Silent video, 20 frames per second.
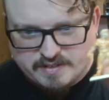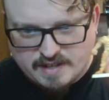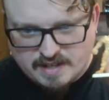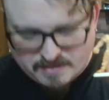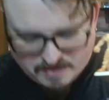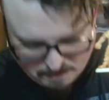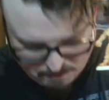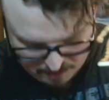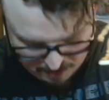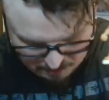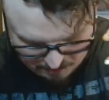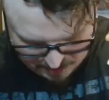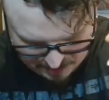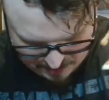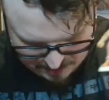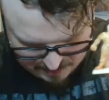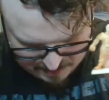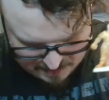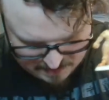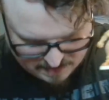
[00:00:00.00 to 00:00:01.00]
There's a
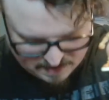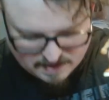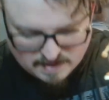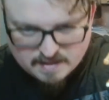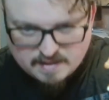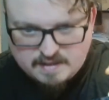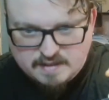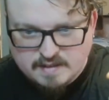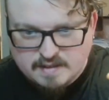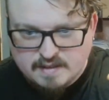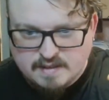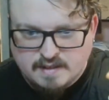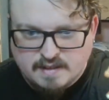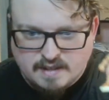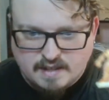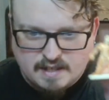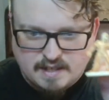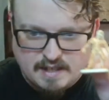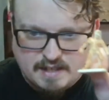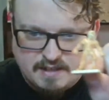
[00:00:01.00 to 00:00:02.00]
mummy
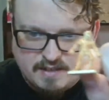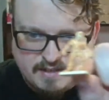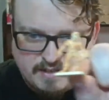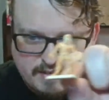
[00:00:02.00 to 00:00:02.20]
and